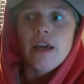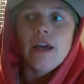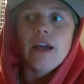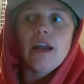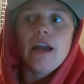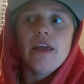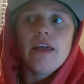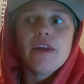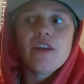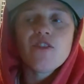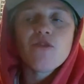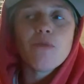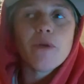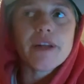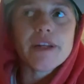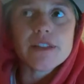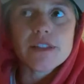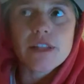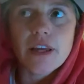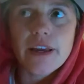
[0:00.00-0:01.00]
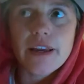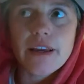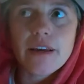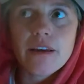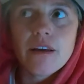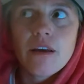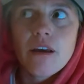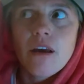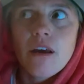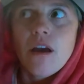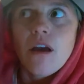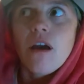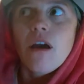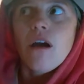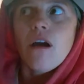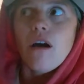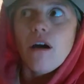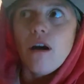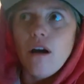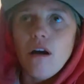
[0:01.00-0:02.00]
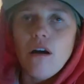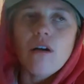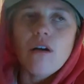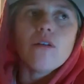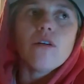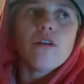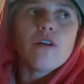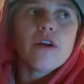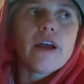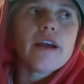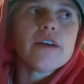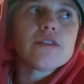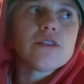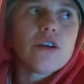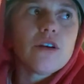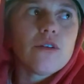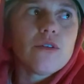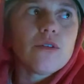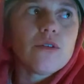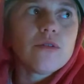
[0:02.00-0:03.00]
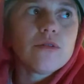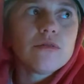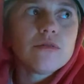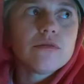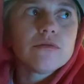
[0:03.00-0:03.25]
And then everybody's like, oh, okay, so